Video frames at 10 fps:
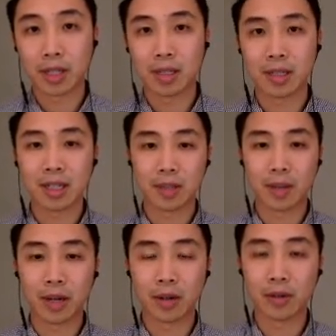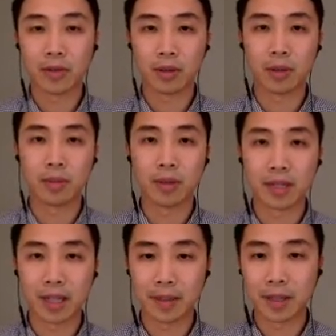change detection model for
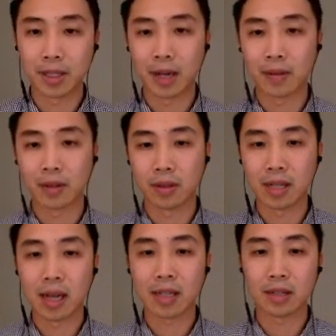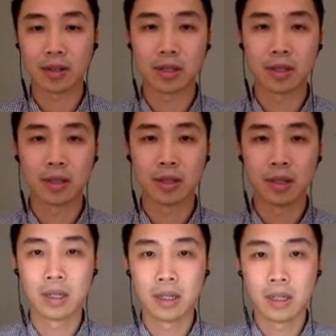building damage after disasters.
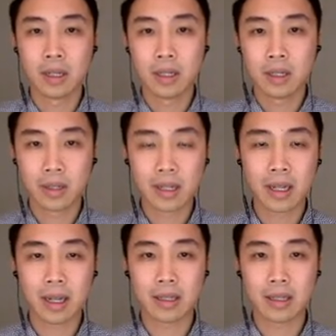Looking